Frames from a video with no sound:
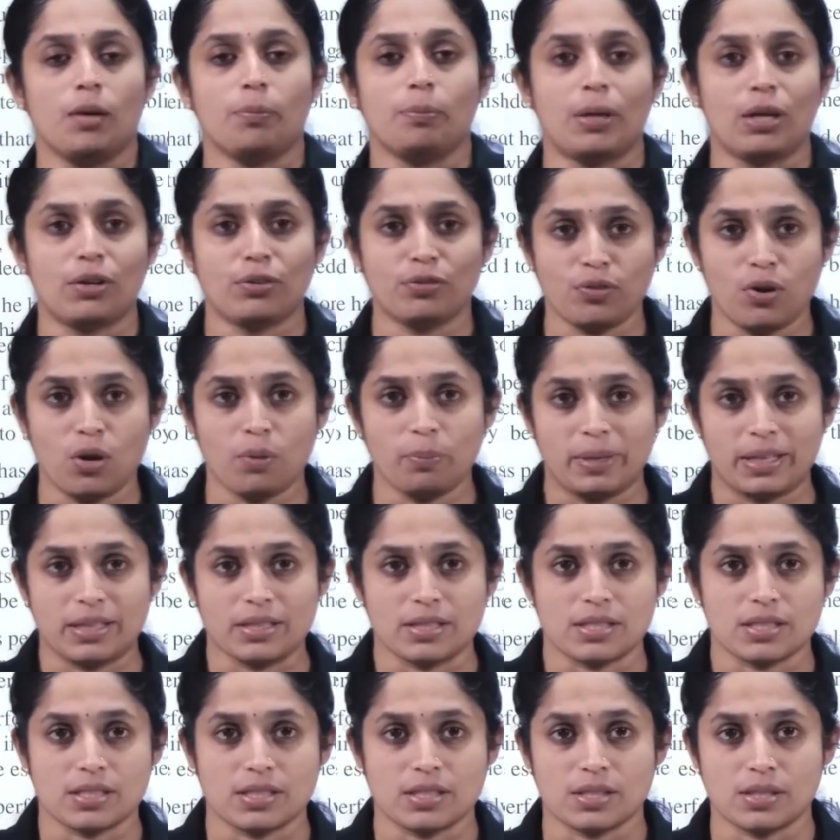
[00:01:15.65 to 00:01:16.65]

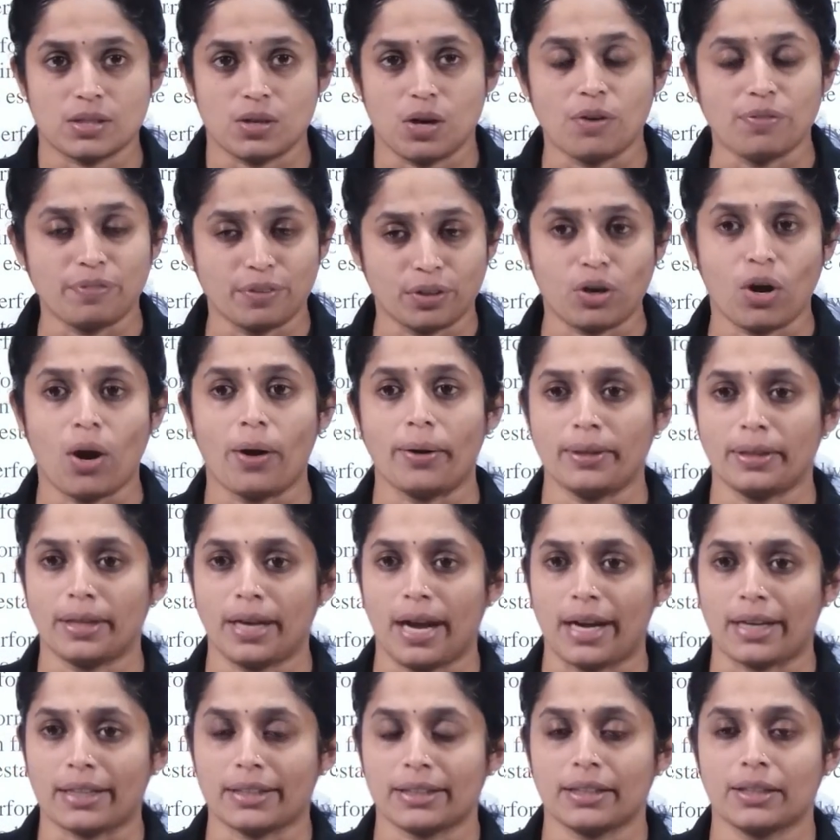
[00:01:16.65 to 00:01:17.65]
performance of a
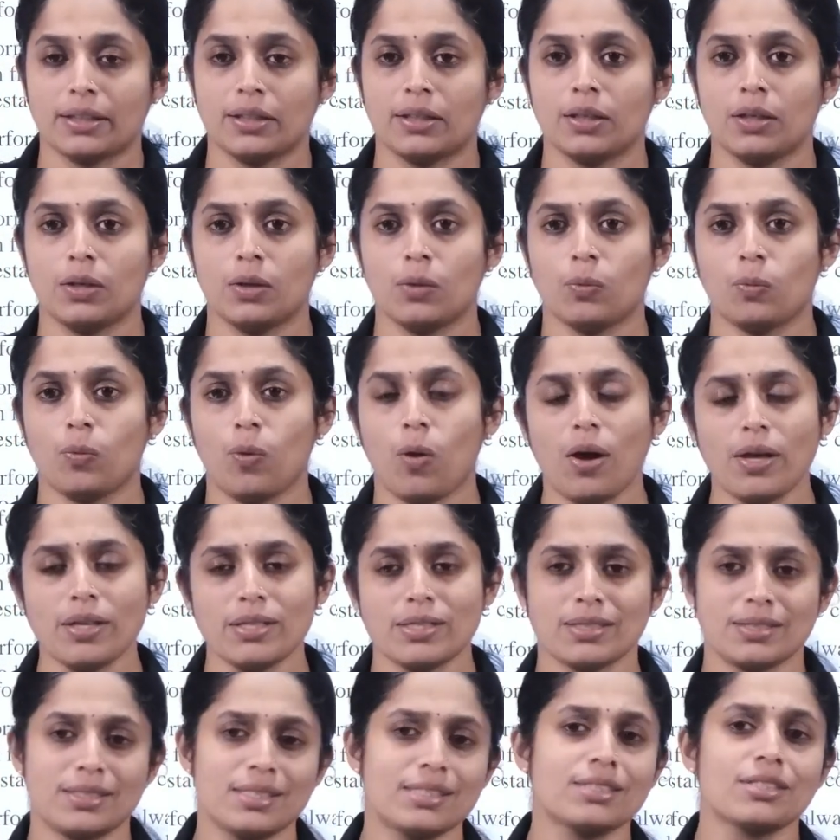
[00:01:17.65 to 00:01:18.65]
contract
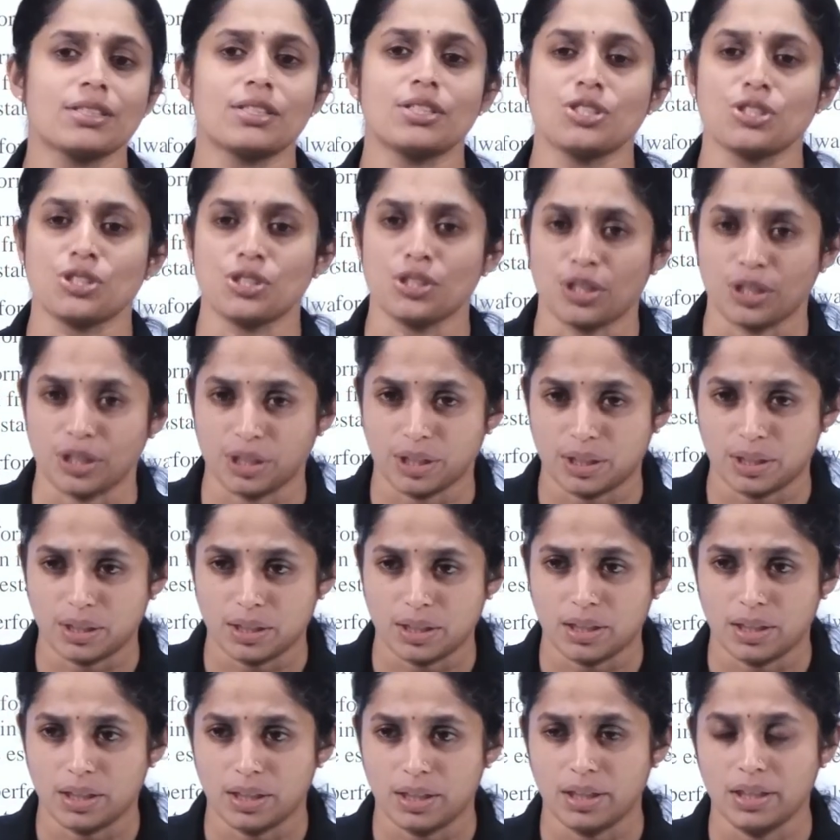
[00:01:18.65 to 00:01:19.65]
was discretionary.
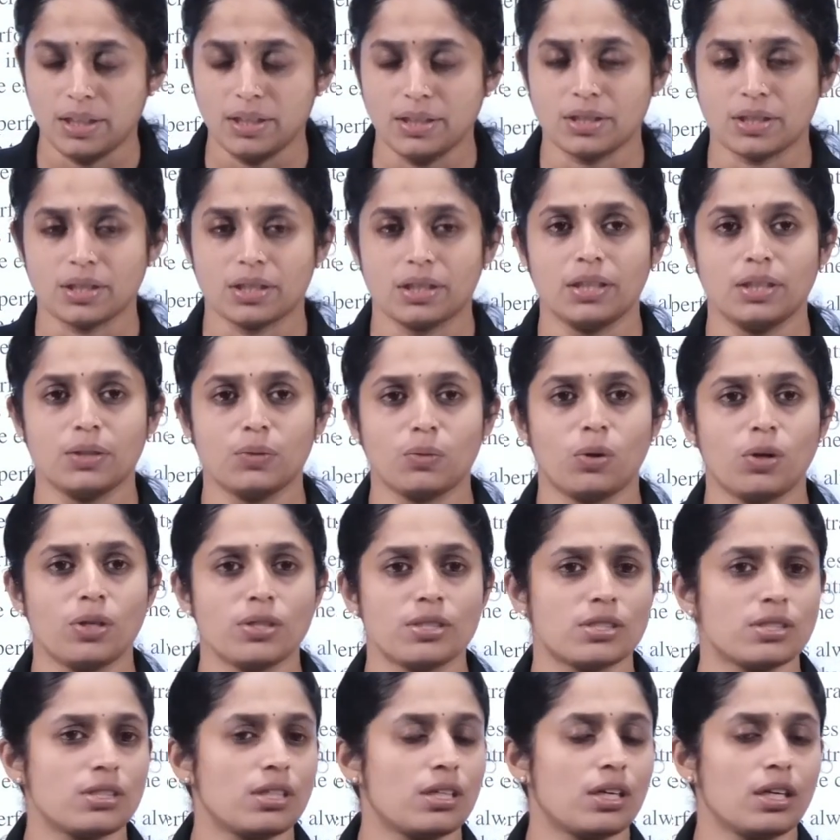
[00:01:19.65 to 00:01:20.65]
It
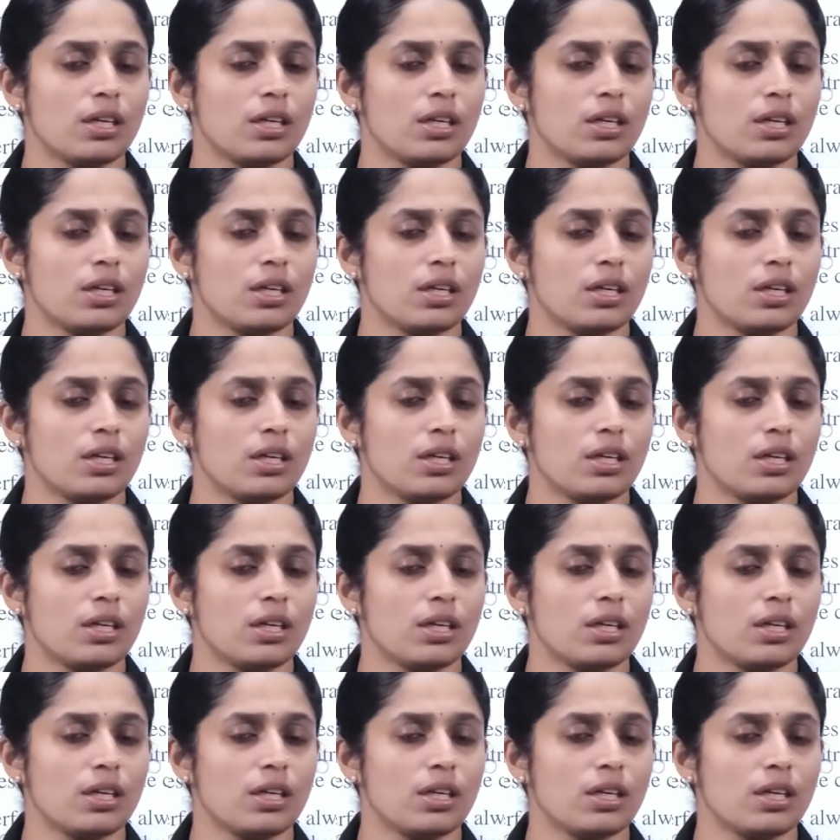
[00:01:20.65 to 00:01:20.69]
was